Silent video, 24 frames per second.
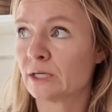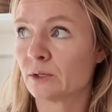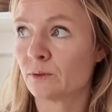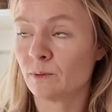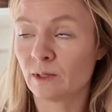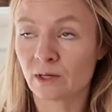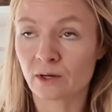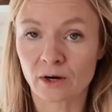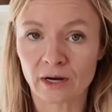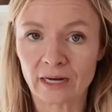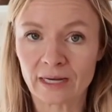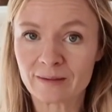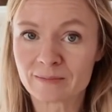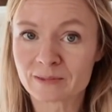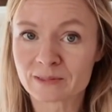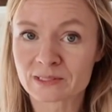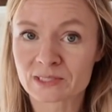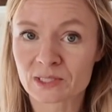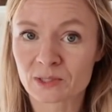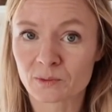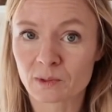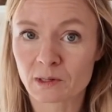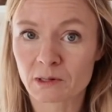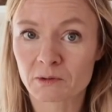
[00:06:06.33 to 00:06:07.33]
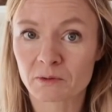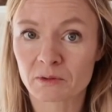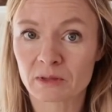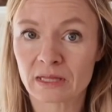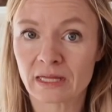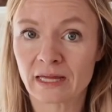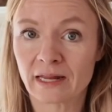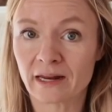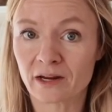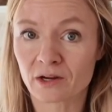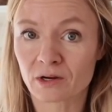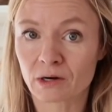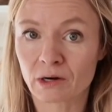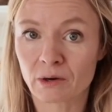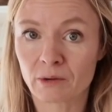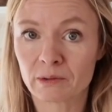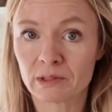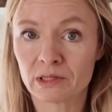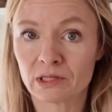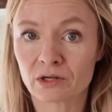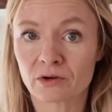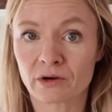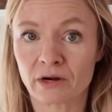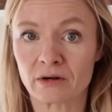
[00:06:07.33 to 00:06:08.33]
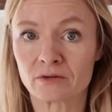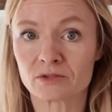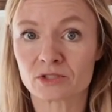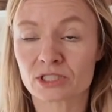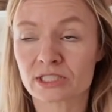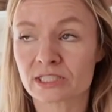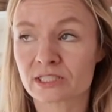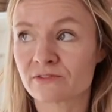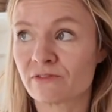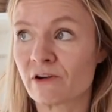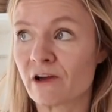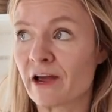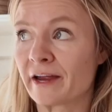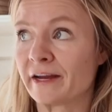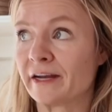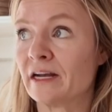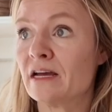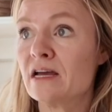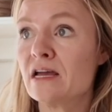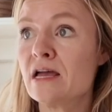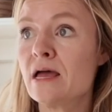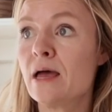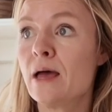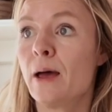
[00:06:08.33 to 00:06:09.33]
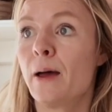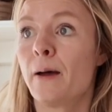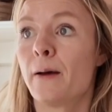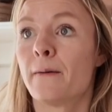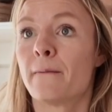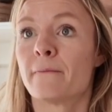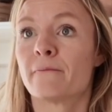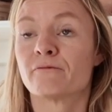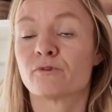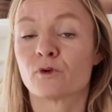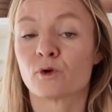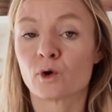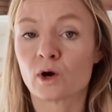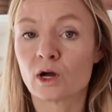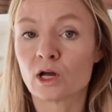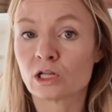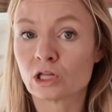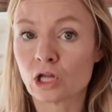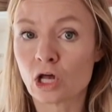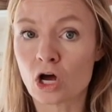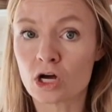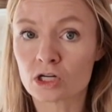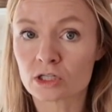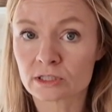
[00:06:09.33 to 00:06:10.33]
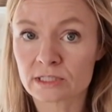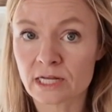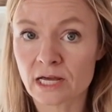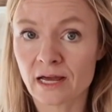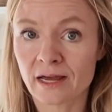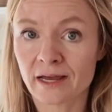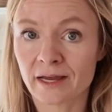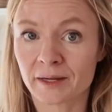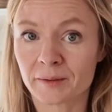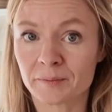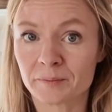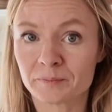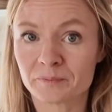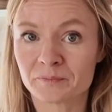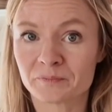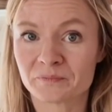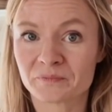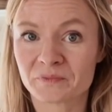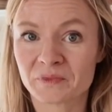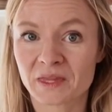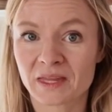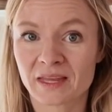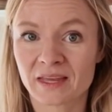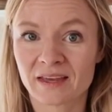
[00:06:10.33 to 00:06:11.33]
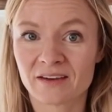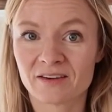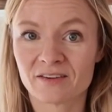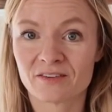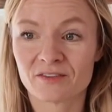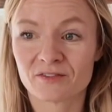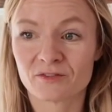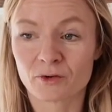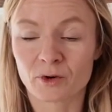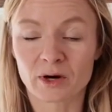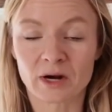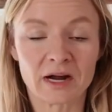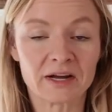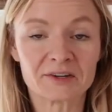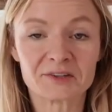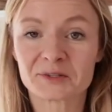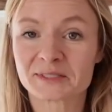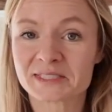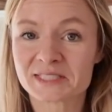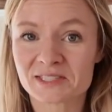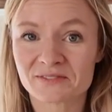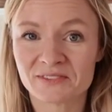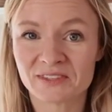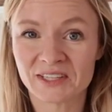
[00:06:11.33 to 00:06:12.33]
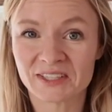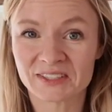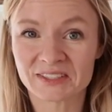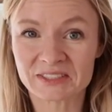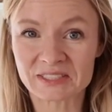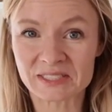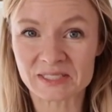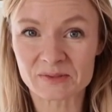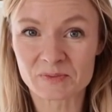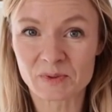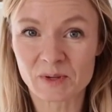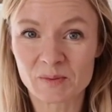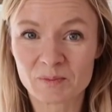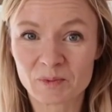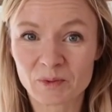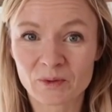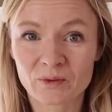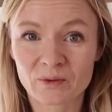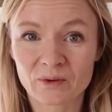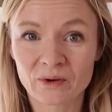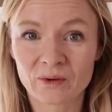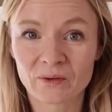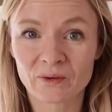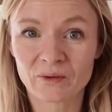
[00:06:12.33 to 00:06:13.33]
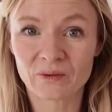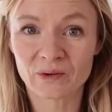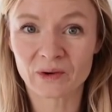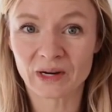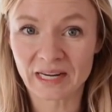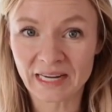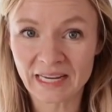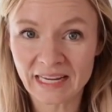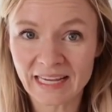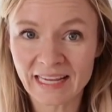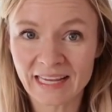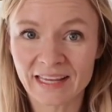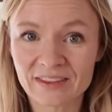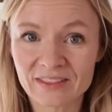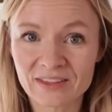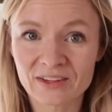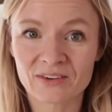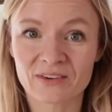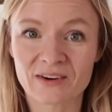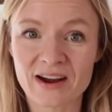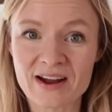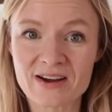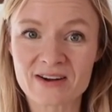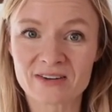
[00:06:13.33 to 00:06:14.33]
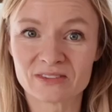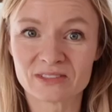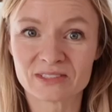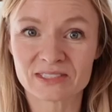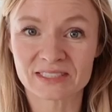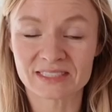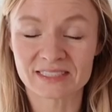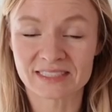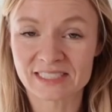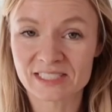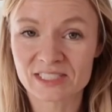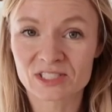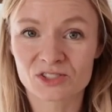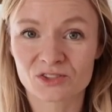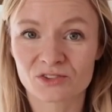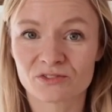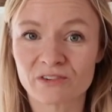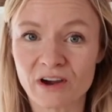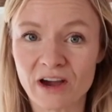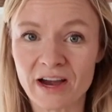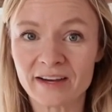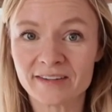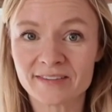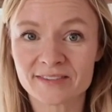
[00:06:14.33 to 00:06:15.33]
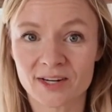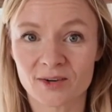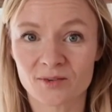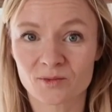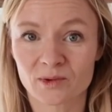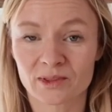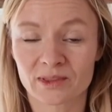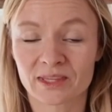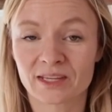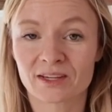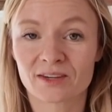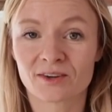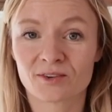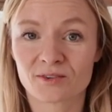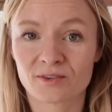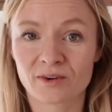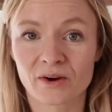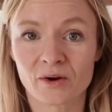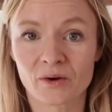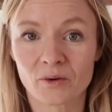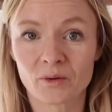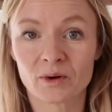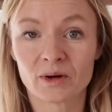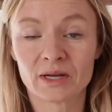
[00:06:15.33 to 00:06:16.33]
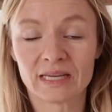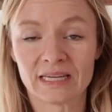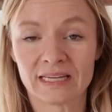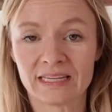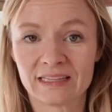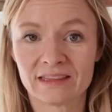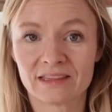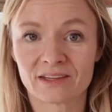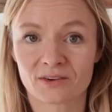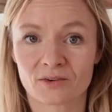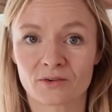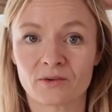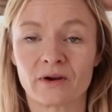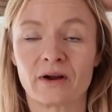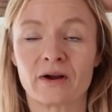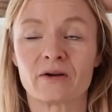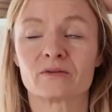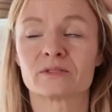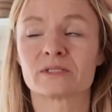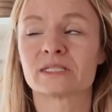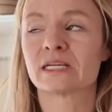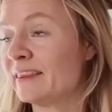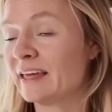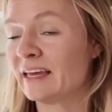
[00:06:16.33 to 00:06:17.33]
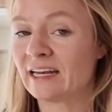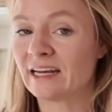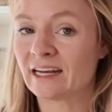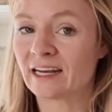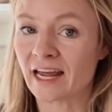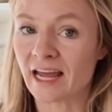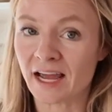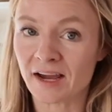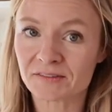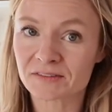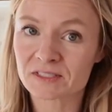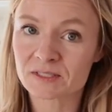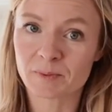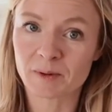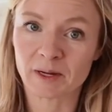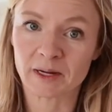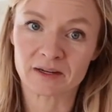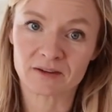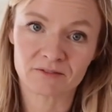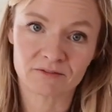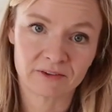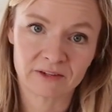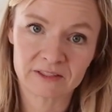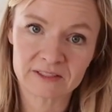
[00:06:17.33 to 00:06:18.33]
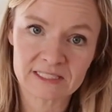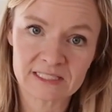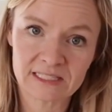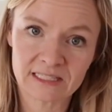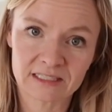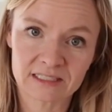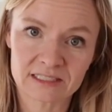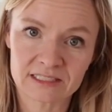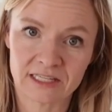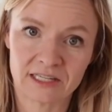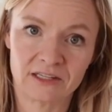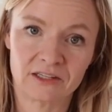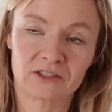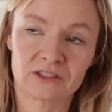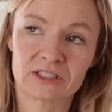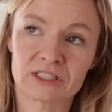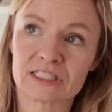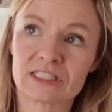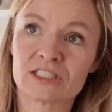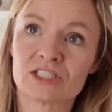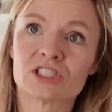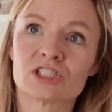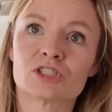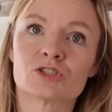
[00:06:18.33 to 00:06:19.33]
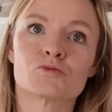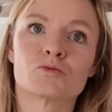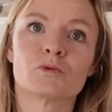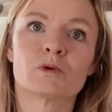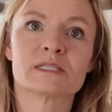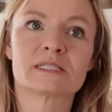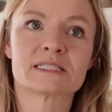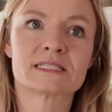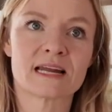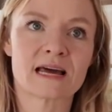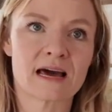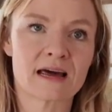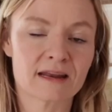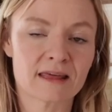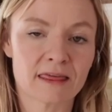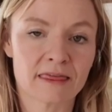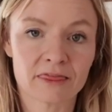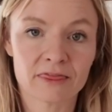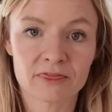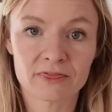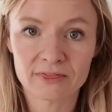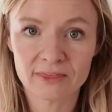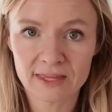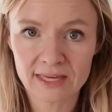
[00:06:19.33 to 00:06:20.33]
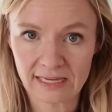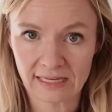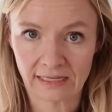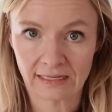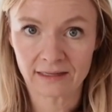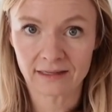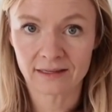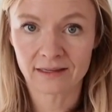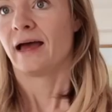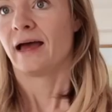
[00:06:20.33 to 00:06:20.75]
We are able to work with it and grow in the ground just fine. For a long time, for hundreds of years, people grew in the ground. They survived on what they could grow in the ground. They didn't have to buy in fancy containers. It just was not a thing.